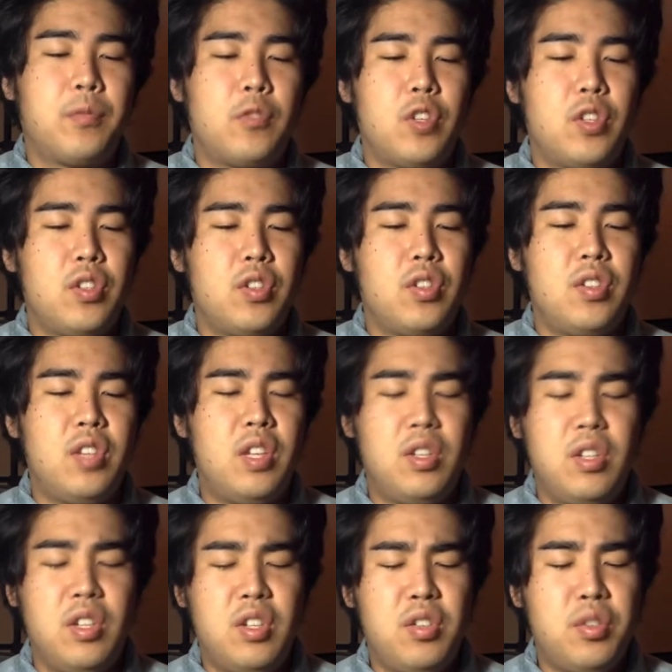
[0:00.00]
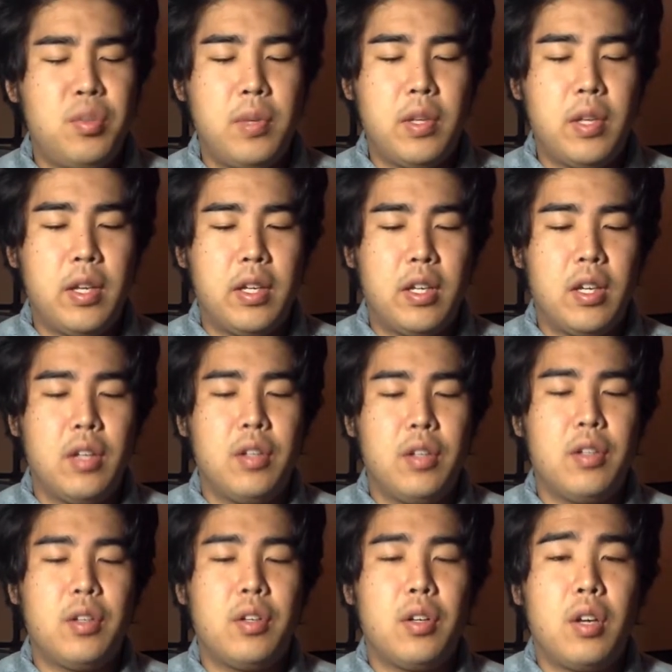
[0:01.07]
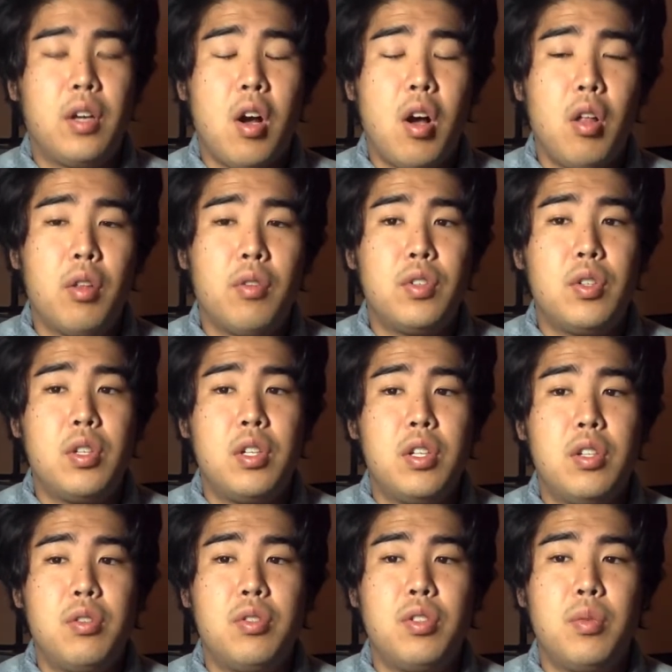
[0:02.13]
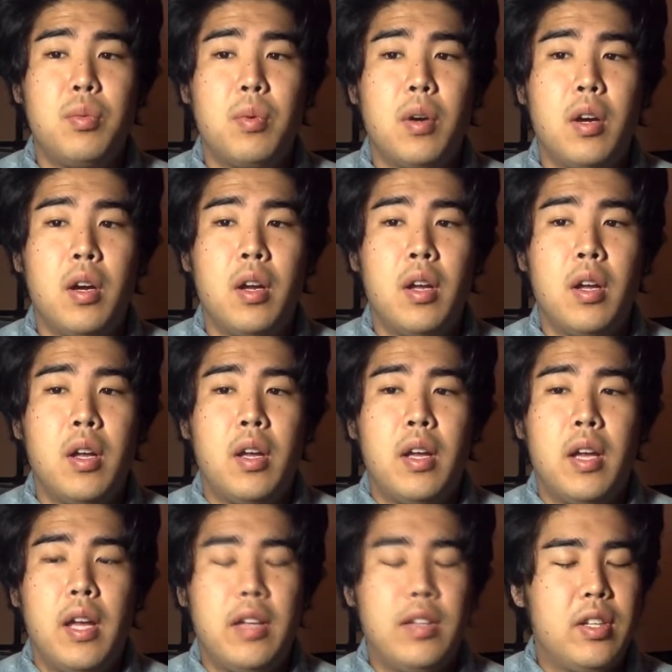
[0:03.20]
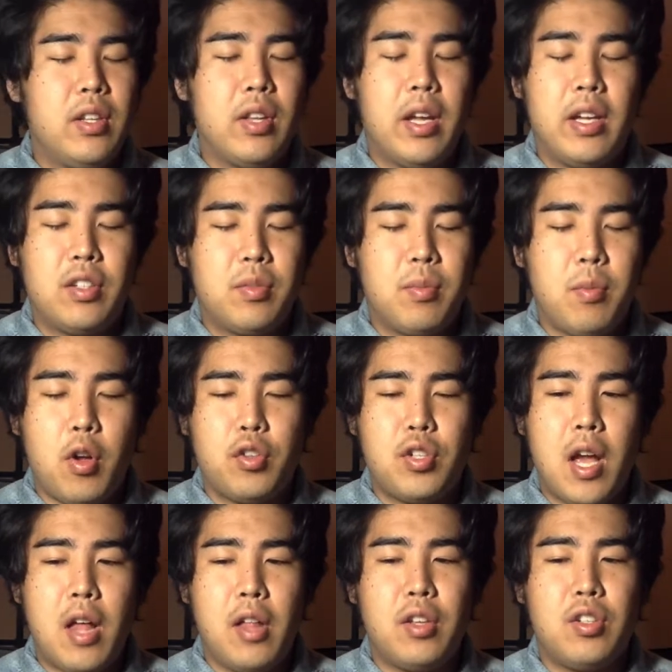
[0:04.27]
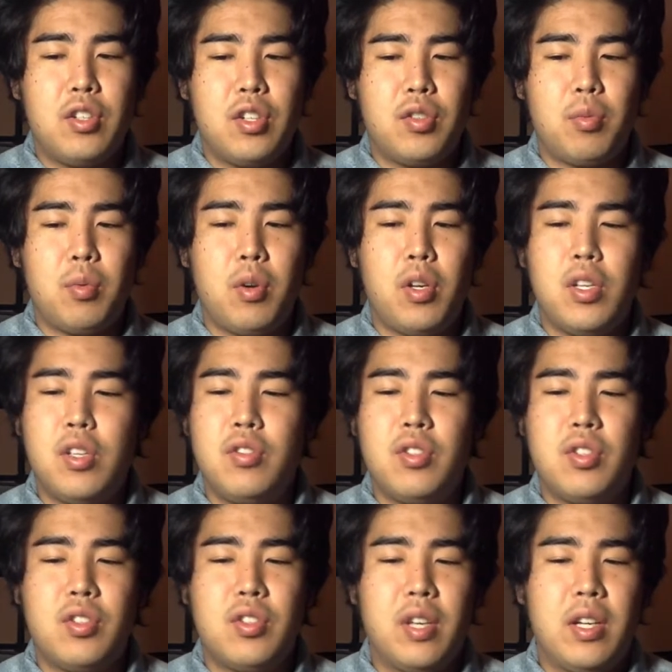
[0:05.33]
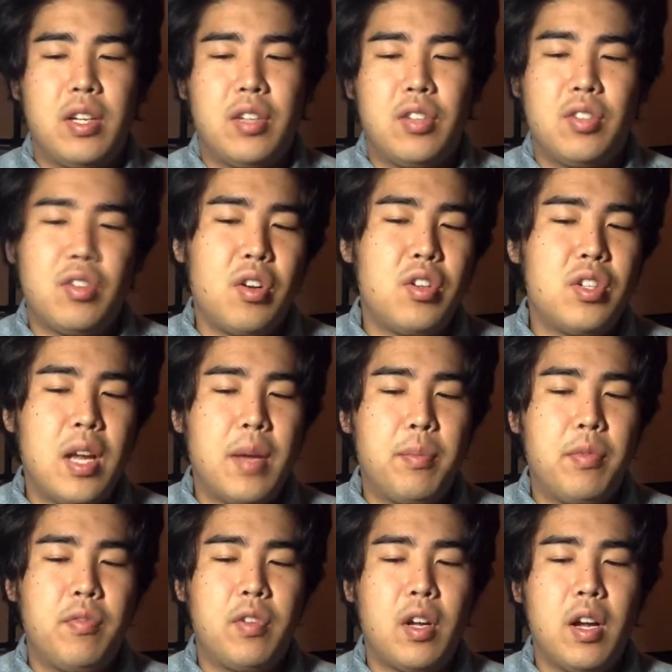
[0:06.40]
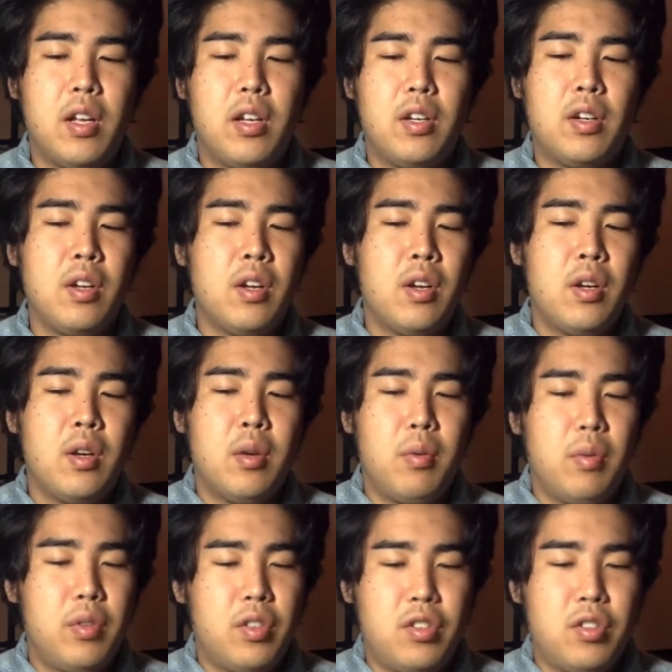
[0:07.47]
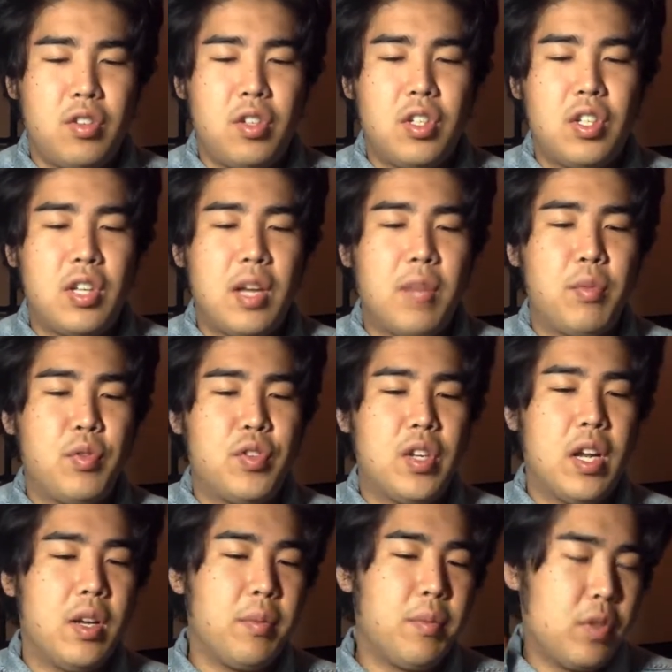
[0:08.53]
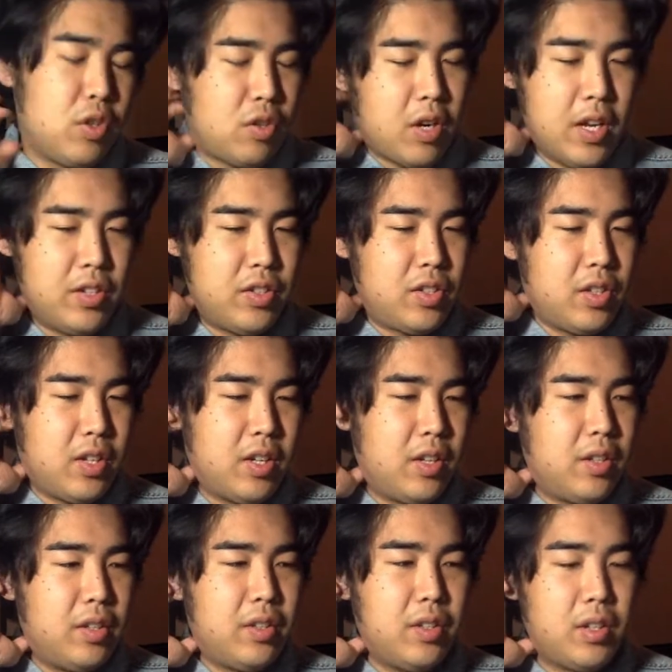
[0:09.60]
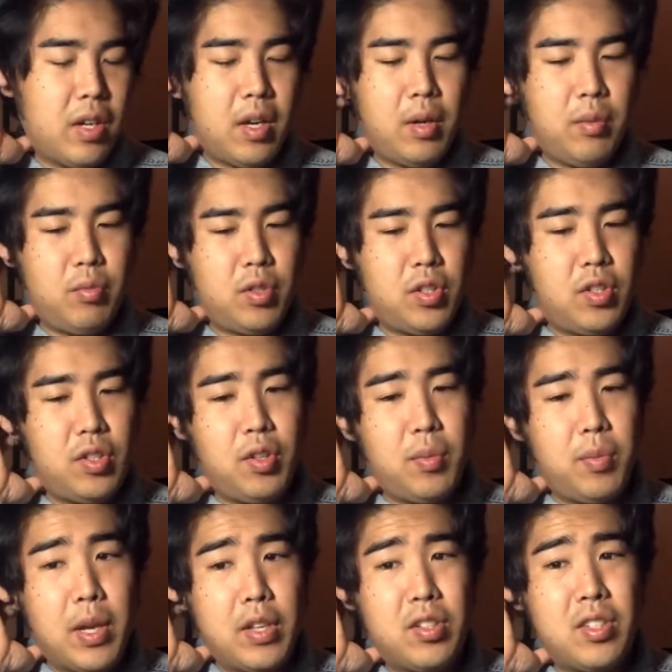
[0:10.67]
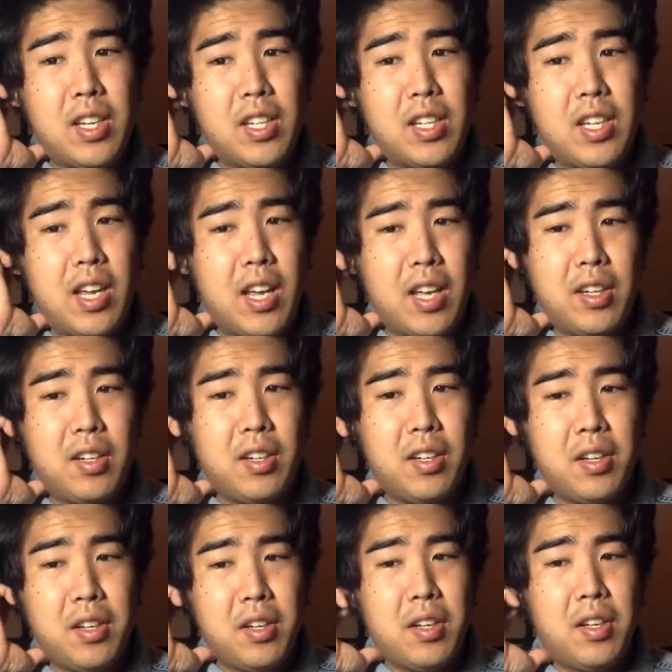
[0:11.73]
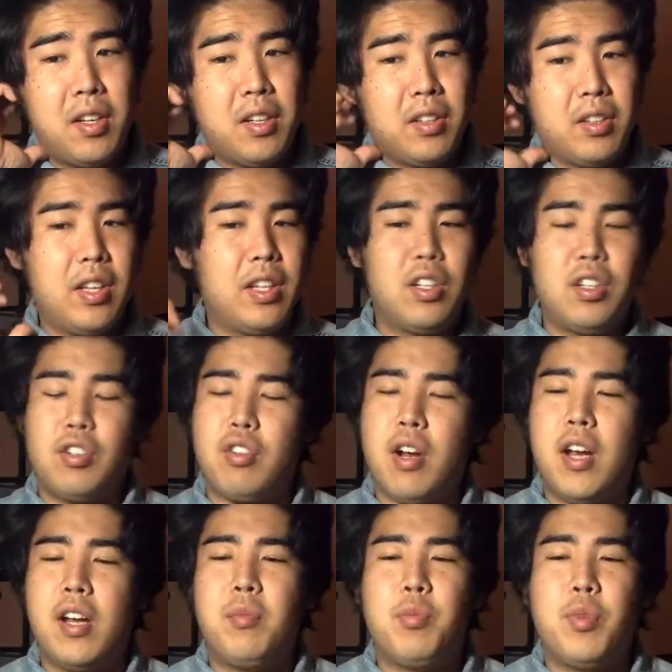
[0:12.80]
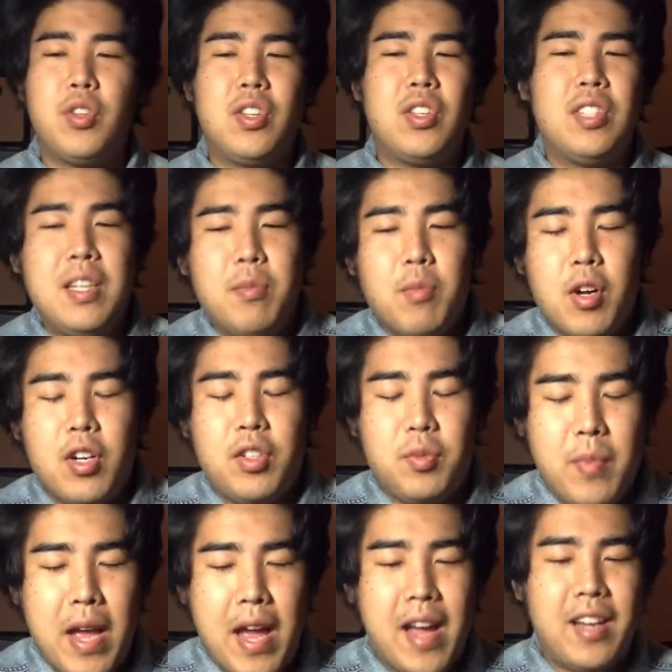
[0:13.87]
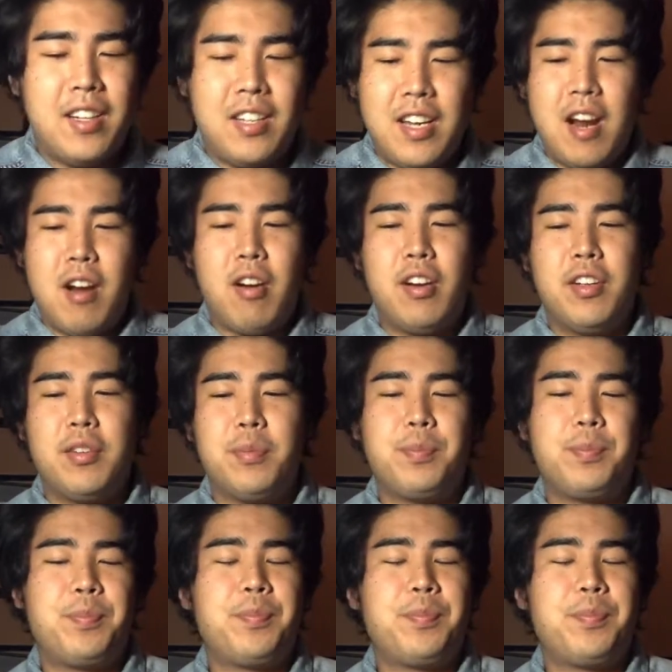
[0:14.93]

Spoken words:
he used to be like a Call of Duty YouTuber. And did like small challenges where he uses like a certain type of gun with a certain type of setup and tries to just do the best that he can. Like try and put the team on his back to carry him